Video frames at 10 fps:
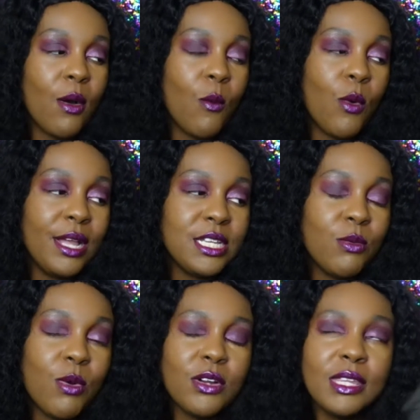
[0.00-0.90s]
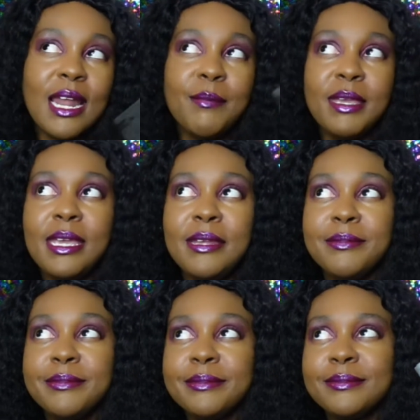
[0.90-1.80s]
Was it worth it? I
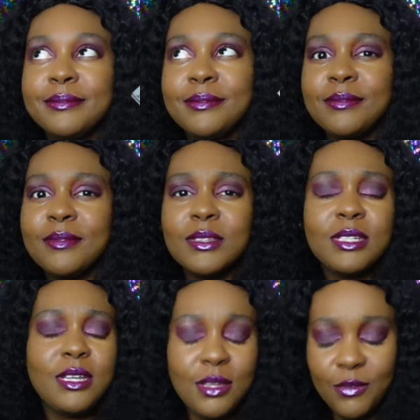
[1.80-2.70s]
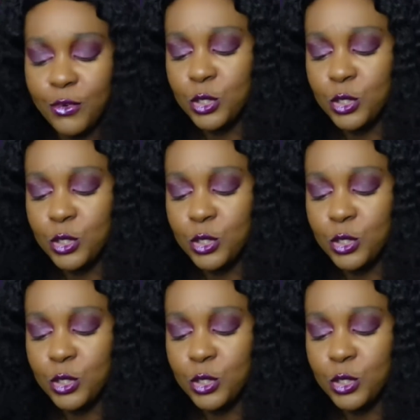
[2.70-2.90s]
mean, for